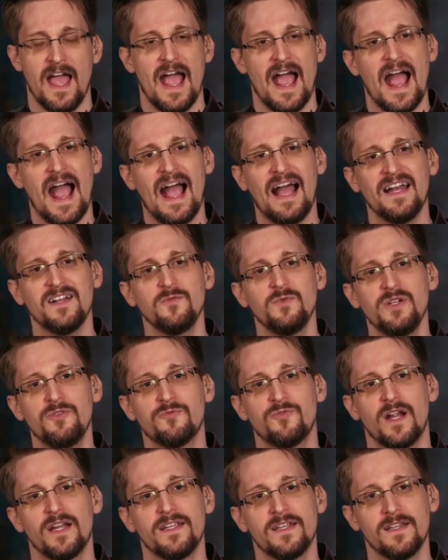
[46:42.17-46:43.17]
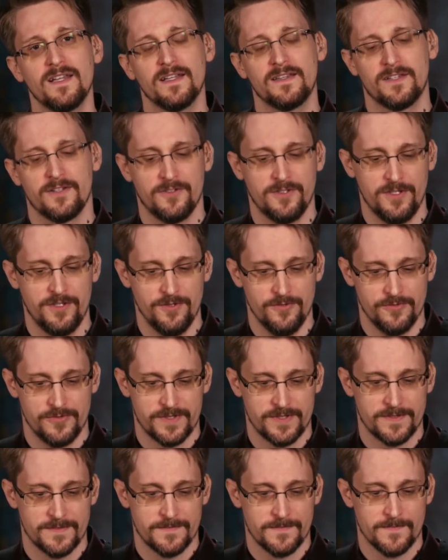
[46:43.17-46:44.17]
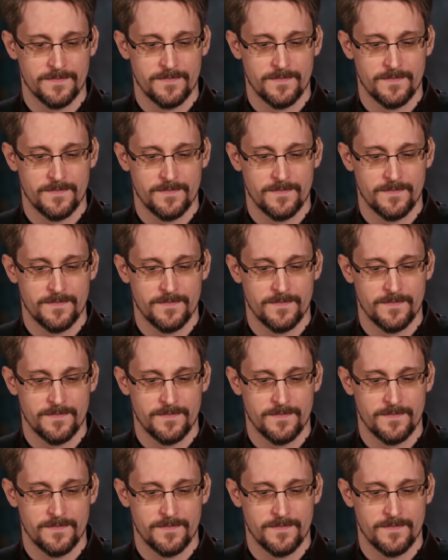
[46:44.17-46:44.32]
How do we regulate their use?